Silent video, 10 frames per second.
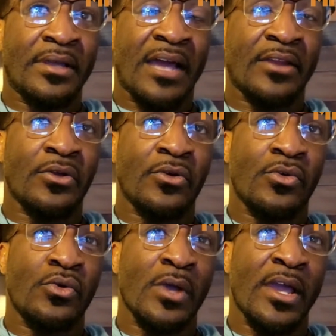I don't know
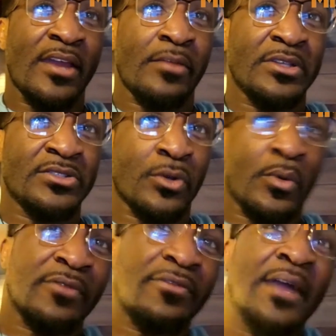who ahead of me is going to
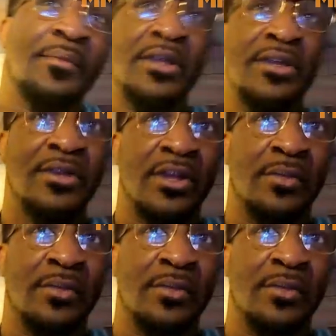want to fight me.